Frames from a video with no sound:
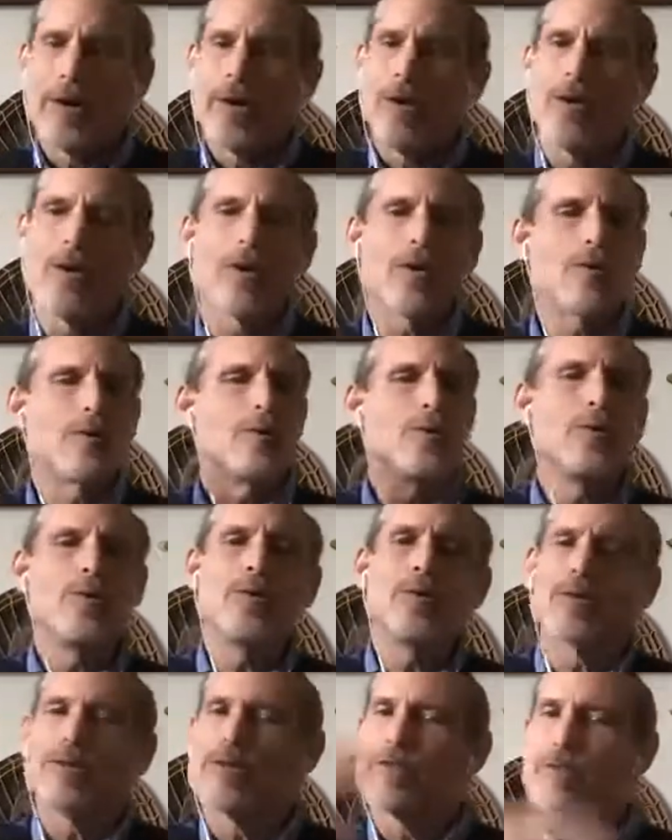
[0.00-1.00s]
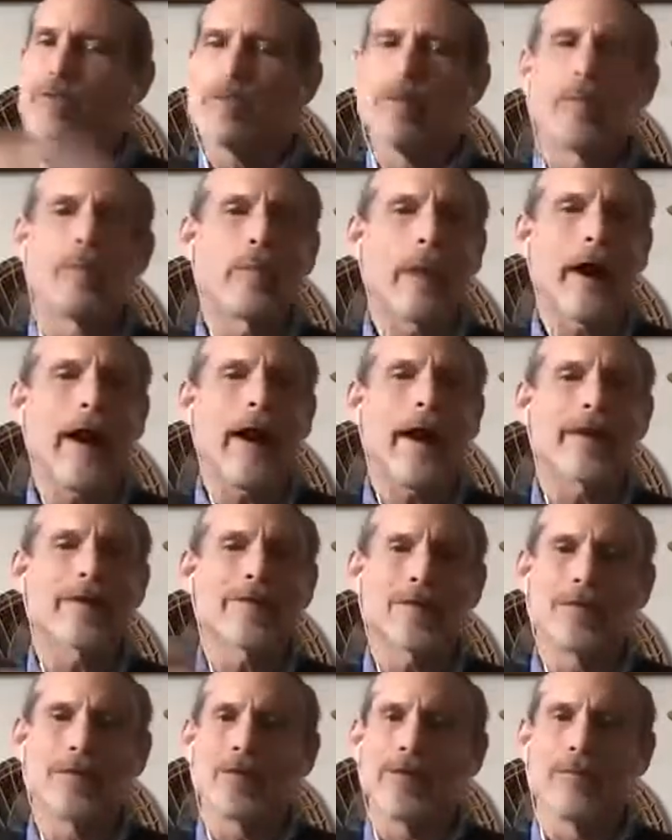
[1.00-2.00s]
your wounds from the
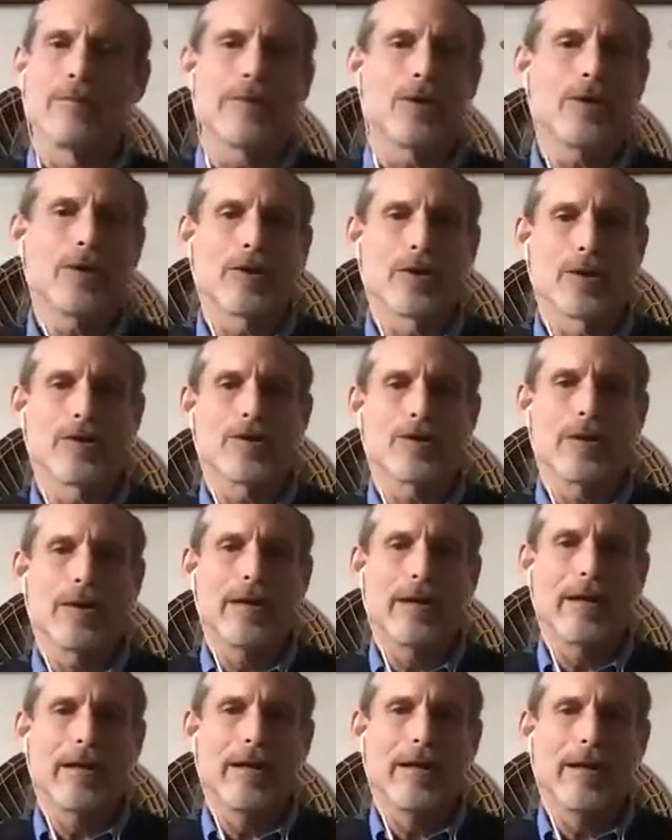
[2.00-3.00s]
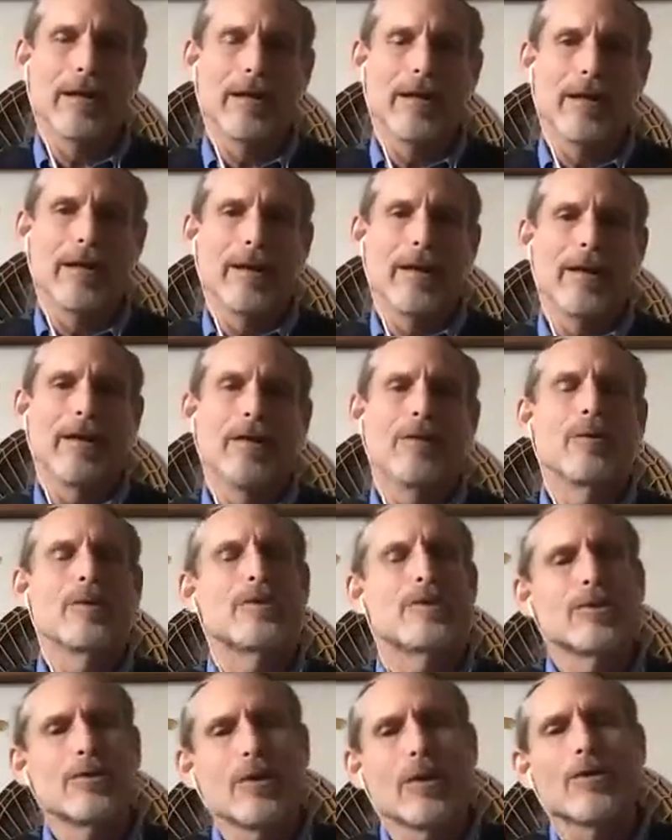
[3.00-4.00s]
past to emerge,
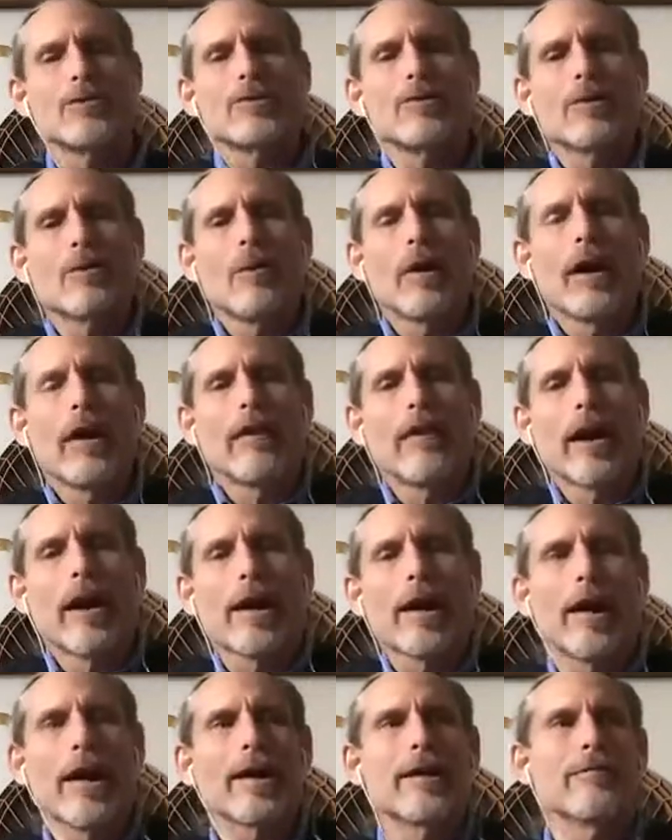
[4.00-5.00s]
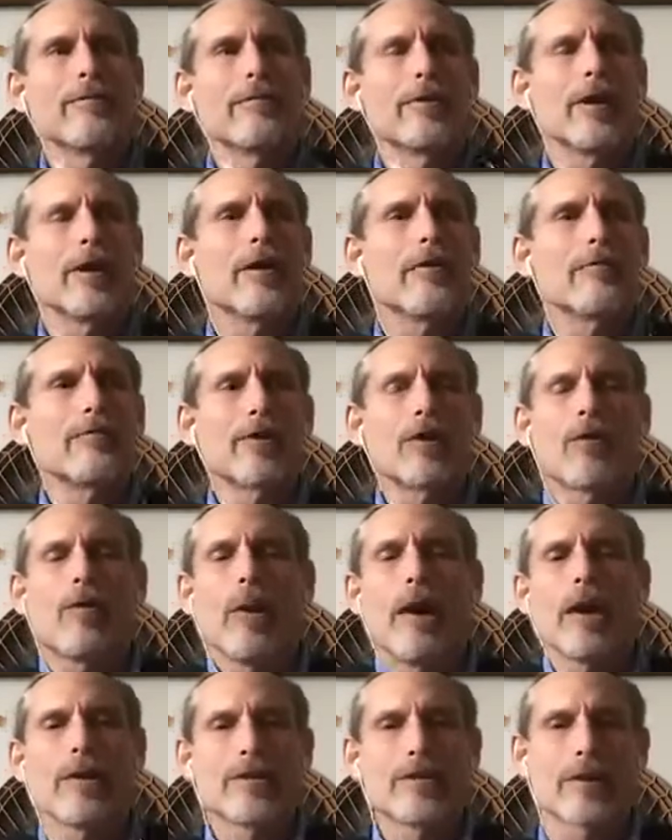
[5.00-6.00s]
which is also why that kind of love
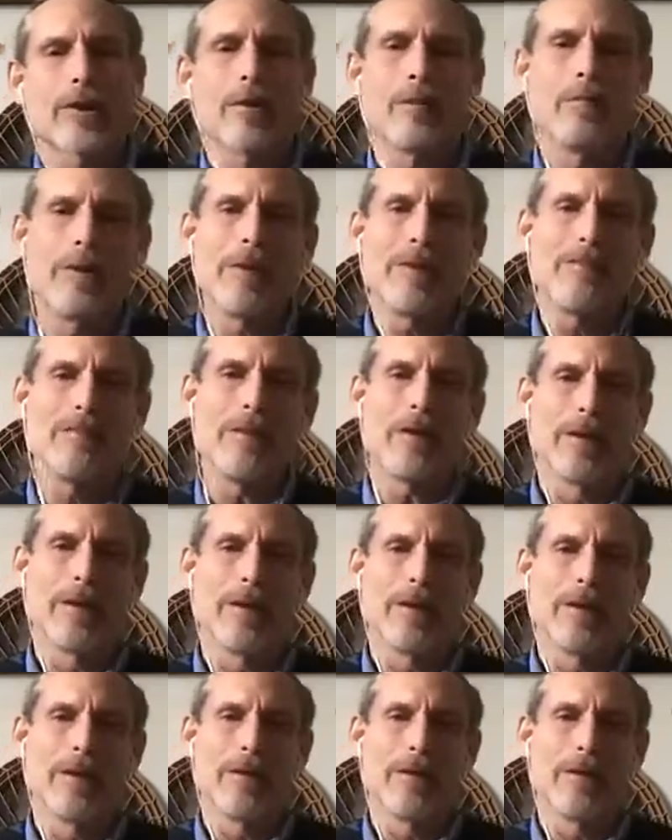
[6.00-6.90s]
requires commitment.